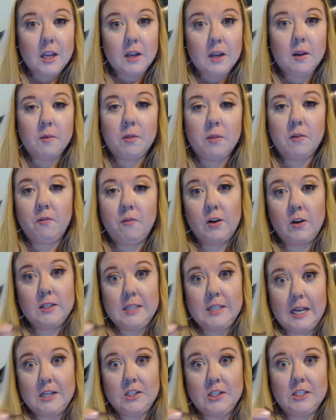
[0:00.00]
The first
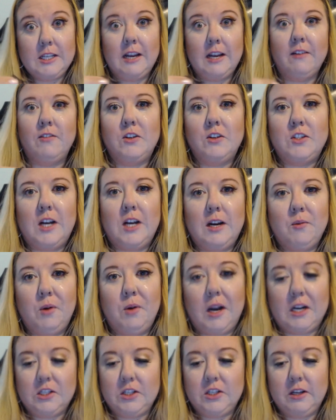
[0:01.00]
lashes I ever tried were
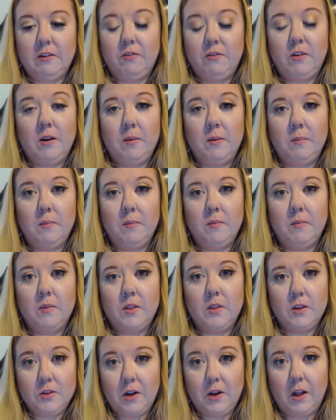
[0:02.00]
actually from
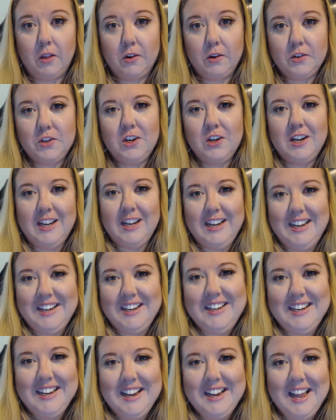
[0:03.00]
the Dollar
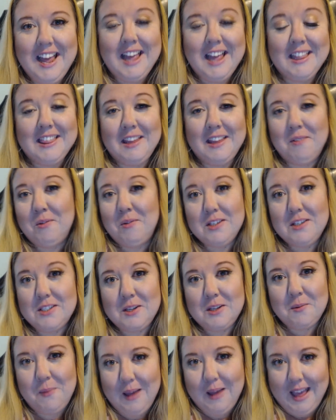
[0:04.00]
Tree, and they weren't
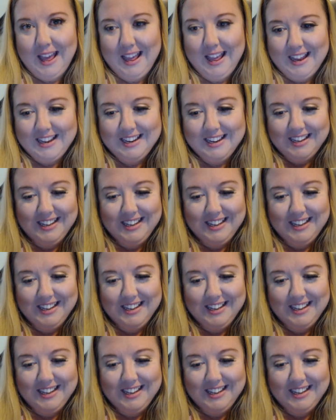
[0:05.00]
so bad.